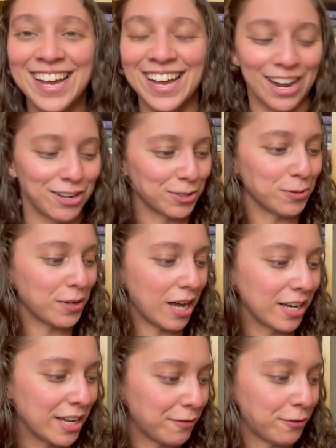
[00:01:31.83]
also
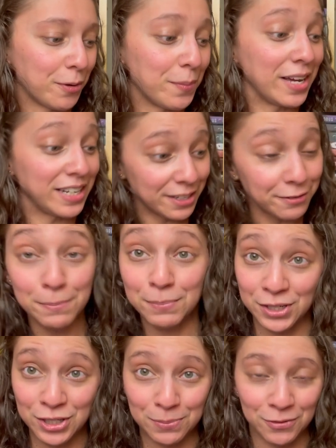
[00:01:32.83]
a gift from a different
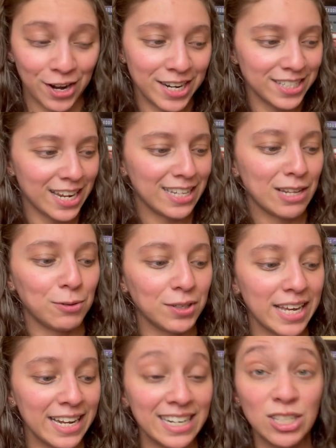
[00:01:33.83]
BookTube friend, and then we'll
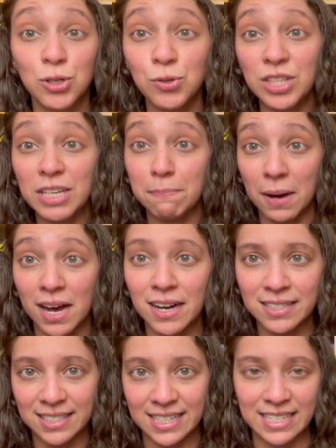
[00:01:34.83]
get into the
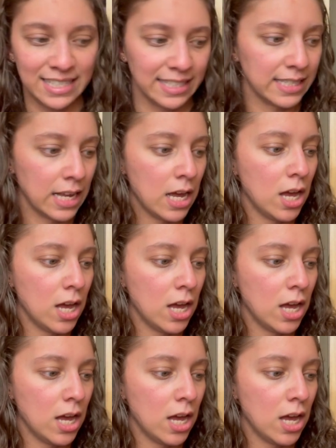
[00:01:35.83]
boxes.